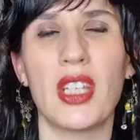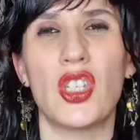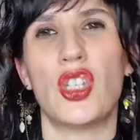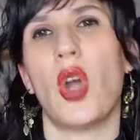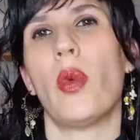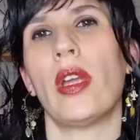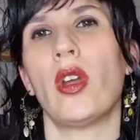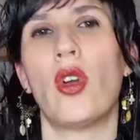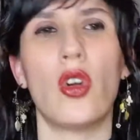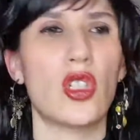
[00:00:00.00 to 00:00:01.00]

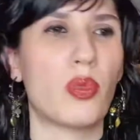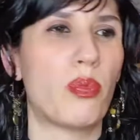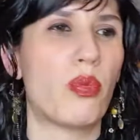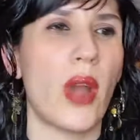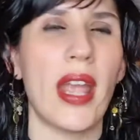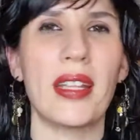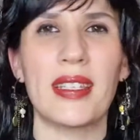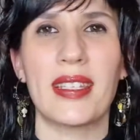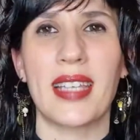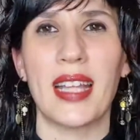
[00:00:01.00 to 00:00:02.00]
showing God's
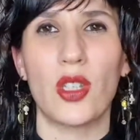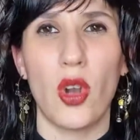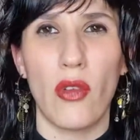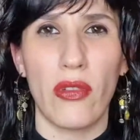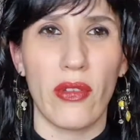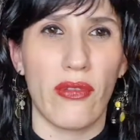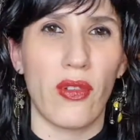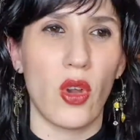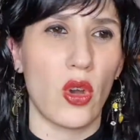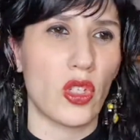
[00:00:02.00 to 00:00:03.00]
brains scattered all over the
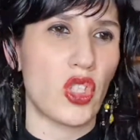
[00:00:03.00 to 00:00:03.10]
floor,